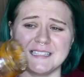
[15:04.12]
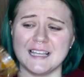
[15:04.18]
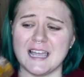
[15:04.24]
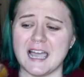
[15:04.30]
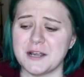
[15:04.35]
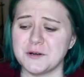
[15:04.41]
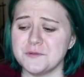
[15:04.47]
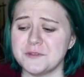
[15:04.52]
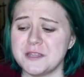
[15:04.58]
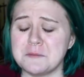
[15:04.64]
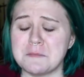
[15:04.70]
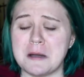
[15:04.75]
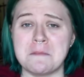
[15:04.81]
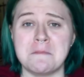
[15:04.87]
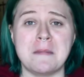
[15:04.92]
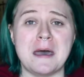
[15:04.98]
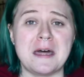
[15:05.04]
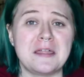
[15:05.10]
I don't think
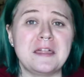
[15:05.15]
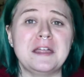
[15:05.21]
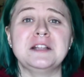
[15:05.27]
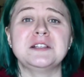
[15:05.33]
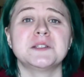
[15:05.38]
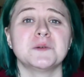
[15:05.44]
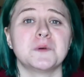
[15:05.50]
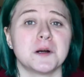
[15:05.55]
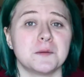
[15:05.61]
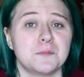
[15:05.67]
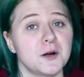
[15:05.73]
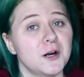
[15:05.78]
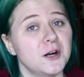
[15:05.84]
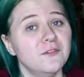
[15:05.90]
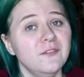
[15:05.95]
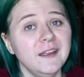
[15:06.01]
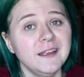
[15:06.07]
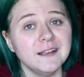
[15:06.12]
my methods were
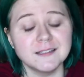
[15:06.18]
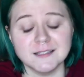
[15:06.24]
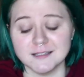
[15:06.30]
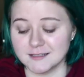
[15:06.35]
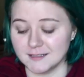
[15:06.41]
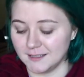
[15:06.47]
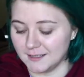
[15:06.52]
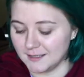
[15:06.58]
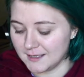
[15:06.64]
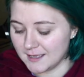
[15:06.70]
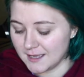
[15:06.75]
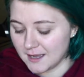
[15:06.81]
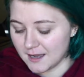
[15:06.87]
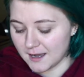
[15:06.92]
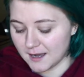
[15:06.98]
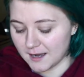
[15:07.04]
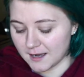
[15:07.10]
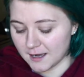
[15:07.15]
perfect.
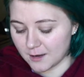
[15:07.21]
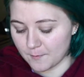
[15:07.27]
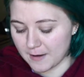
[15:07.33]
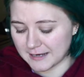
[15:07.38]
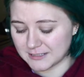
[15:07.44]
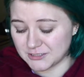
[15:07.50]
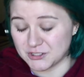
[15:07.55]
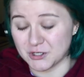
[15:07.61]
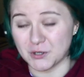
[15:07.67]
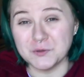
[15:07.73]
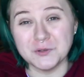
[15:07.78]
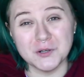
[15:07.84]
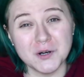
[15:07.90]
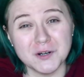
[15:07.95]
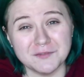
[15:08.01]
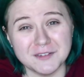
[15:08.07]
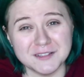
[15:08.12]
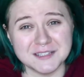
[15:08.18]
I don't
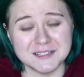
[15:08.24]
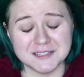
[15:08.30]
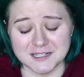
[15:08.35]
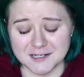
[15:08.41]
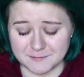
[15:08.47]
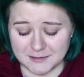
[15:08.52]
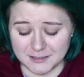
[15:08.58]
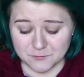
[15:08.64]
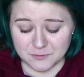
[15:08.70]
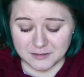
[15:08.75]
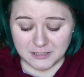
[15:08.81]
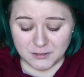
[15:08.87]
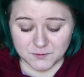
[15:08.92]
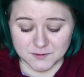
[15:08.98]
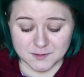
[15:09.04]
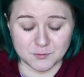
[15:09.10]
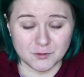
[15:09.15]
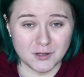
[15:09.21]
know if this is gonna be
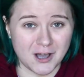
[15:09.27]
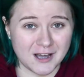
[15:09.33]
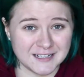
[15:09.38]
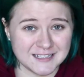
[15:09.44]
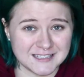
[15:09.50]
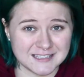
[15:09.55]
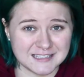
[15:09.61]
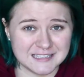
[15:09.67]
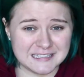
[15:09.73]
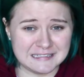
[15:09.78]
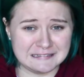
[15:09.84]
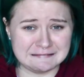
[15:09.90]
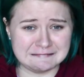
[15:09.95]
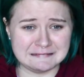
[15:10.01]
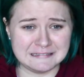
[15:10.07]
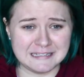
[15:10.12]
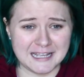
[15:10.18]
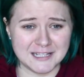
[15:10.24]
reusable, honestly.
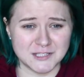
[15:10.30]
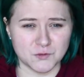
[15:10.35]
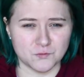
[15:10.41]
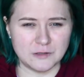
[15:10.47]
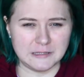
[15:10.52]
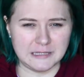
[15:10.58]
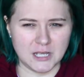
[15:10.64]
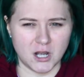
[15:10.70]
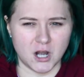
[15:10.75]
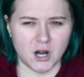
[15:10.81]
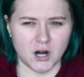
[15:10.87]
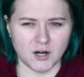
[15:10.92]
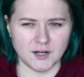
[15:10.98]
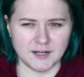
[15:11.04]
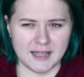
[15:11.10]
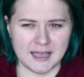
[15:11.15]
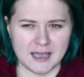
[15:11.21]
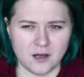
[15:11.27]
It's really
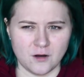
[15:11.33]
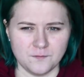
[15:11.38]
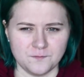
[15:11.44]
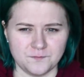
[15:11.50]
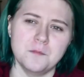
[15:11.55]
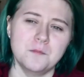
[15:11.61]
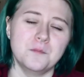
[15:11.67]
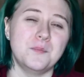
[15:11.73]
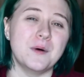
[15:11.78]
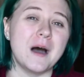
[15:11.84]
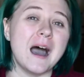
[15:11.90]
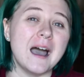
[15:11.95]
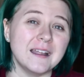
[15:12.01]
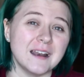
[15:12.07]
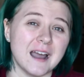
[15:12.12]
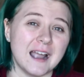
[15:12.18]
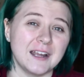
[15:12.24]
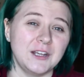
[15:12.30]
hard now,
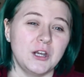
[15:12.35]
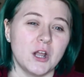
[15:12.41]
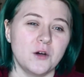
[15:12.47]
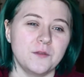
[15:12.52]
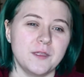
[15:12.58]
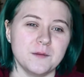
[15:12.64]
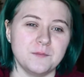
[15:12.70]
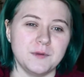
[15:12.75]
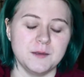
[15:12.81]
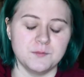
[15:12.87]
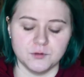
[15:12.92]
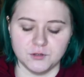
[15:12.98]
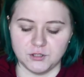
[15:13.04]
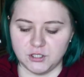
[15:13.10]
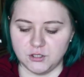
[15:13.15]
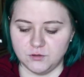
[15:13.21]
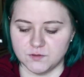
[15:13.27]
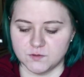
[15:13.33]
but I know that people
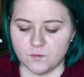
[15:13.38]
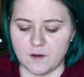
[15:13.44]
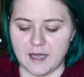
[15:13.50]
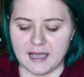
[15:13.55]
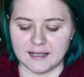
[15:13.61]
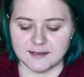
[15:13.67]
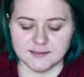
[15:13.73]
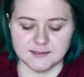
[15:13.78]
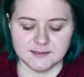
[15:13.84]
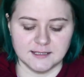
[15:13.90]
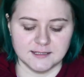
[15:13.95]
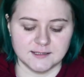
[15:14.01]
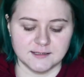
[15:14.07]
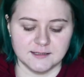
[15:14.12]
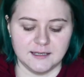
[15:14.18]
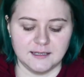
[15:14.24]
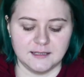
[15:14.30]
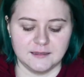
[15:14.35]
use wax
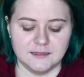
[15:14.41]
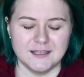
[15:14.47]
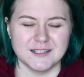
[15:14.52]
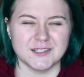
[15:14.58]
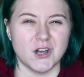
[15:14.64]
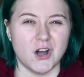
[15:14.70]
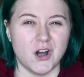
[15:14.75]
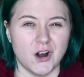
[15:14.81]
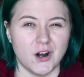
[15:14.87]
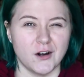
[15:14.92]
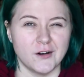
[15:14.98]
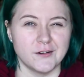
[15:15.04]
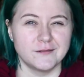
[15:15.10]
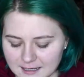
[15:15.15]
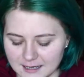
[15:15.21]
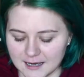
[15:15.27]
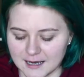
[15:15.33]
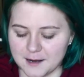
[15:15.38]
that's like this
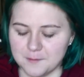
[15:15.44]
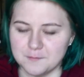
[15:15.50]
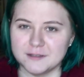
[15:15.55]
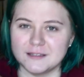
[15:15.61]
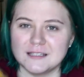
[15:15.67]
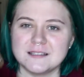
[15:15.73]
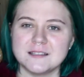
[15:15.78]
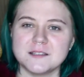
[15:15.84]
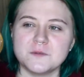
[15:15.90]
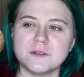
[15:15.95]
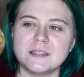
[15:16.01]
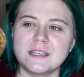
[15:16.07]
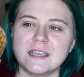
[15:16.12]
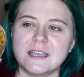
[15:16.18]
hard. But this is what the